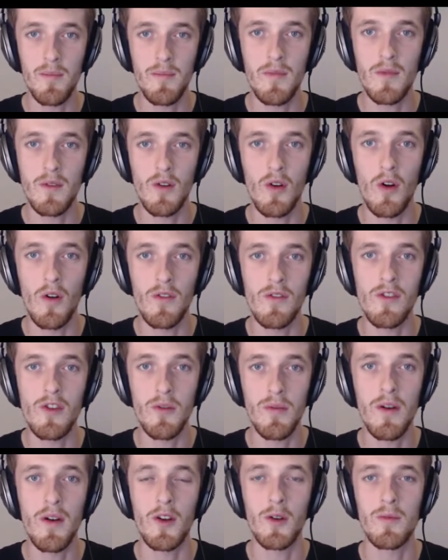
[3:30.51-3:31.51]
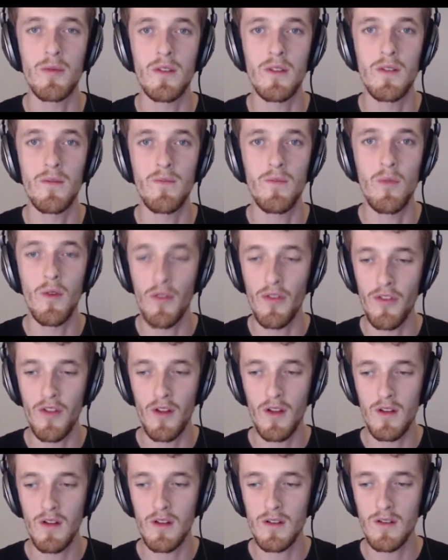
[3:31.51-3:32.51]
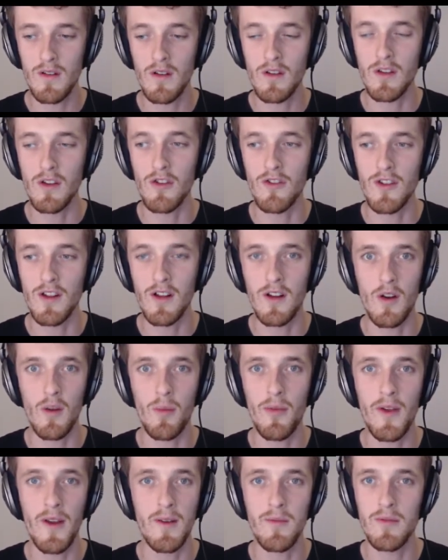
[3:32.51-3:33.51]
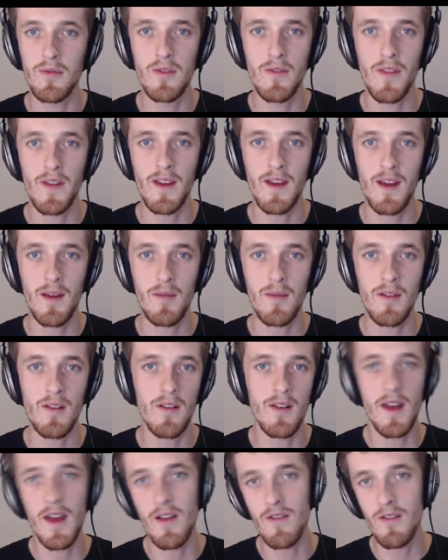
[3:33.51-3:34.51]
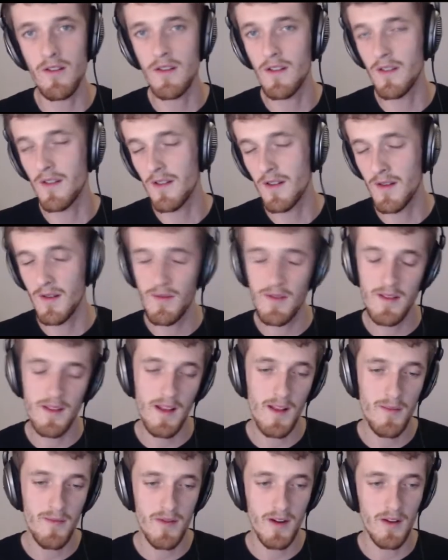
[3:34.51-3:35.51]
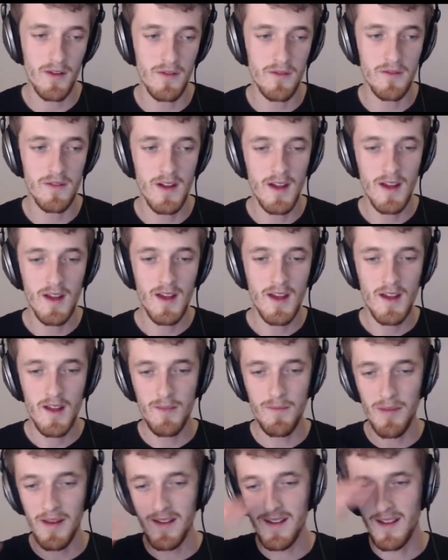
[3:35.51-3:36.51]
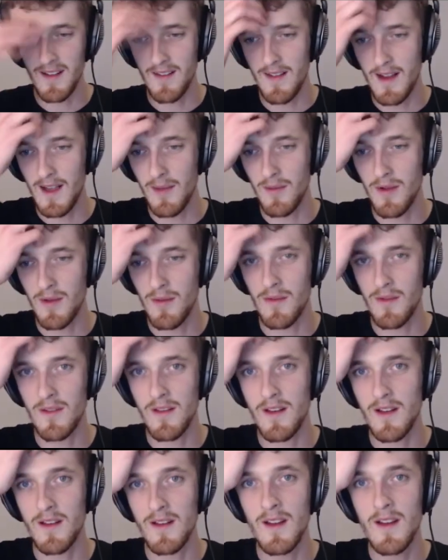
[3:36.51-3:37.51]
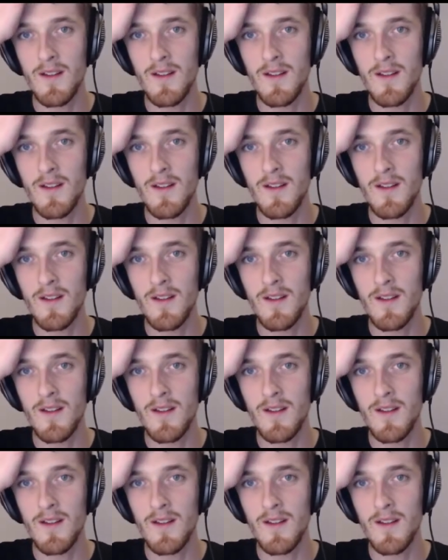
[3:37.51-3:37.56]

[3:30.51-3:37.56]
got new Pokemon, ones that usually aren't obtainable in the game until later on. It sounds pretty cool. It's basically exactly what I wanted.